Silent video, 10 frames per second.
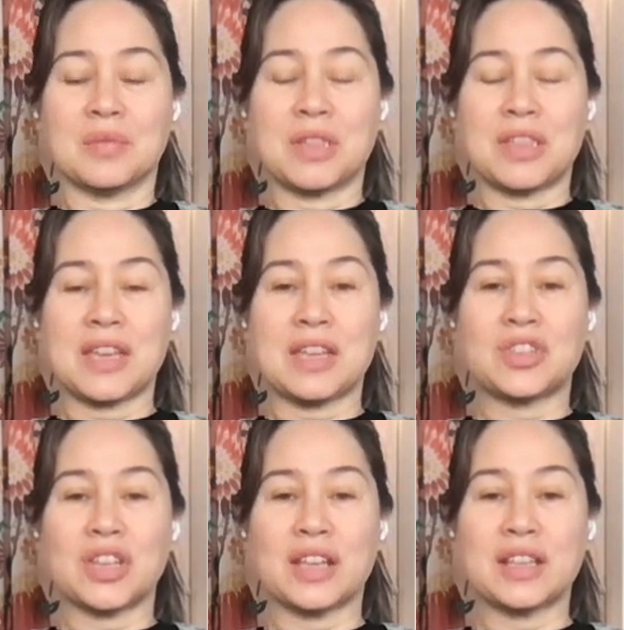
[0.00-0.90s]
With
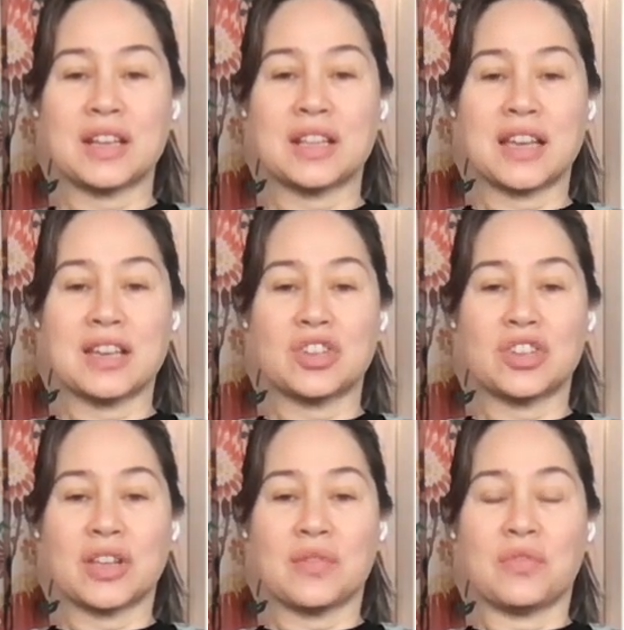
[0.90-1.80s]
each
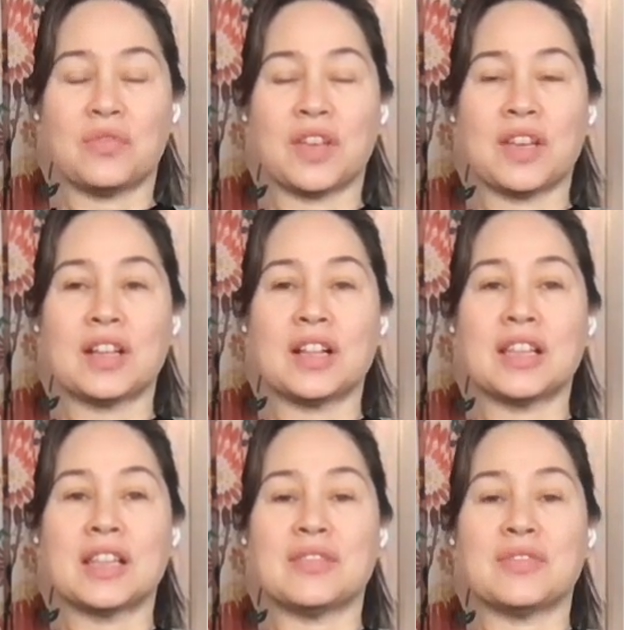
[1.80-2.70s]
inhalation, fill
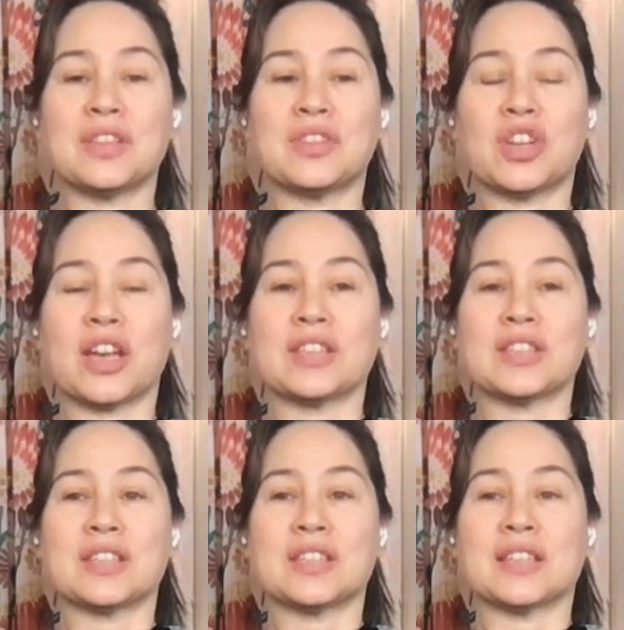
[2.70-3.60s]
and lift the
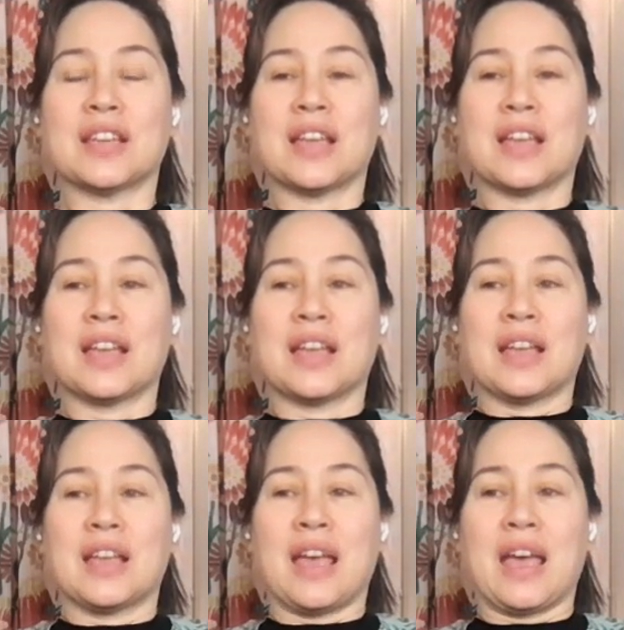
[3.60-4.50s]
chest.
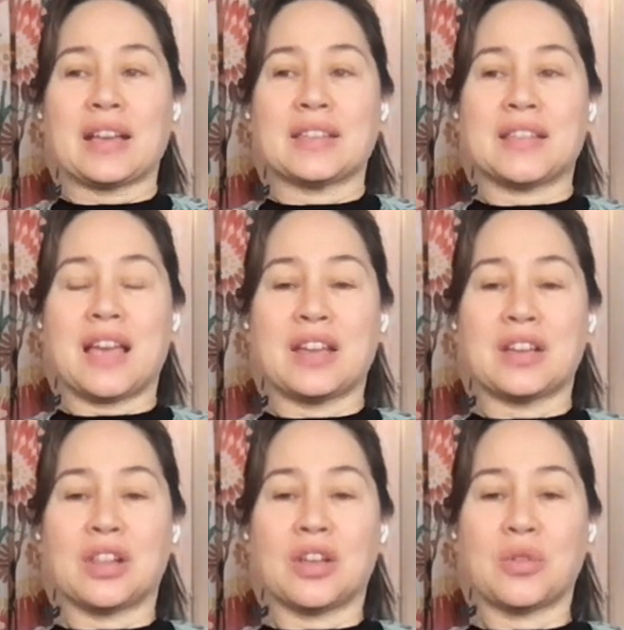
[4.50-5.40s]

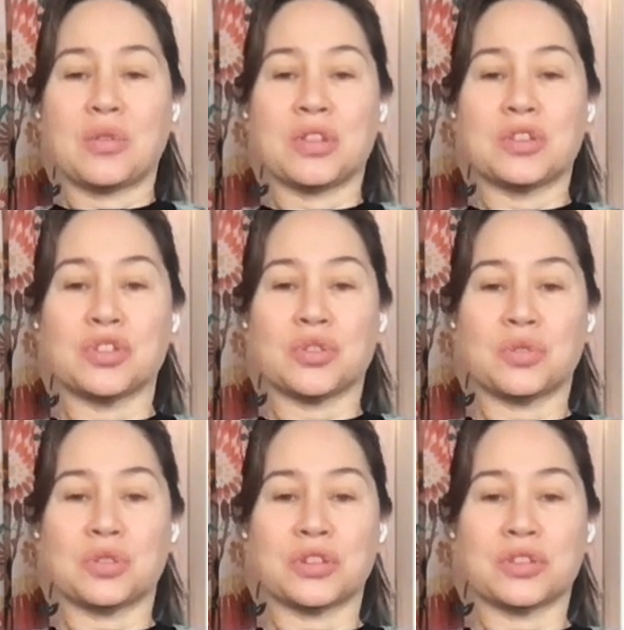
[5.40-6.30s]
Exhale, lower the
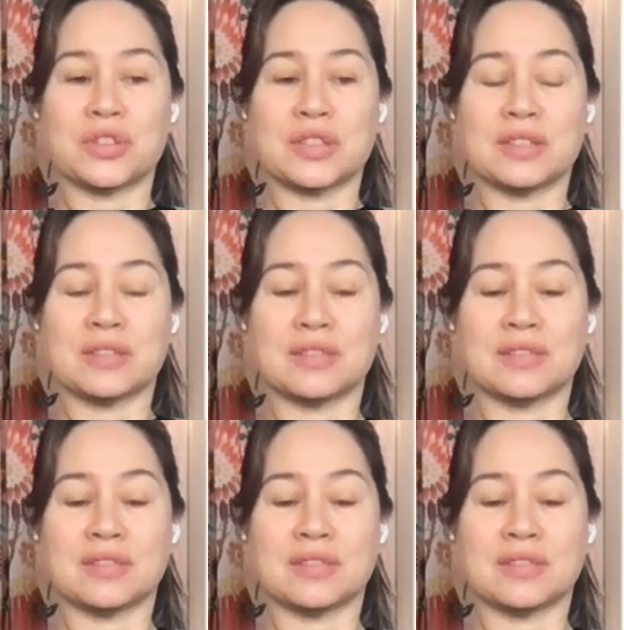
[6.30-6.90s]
shoulders.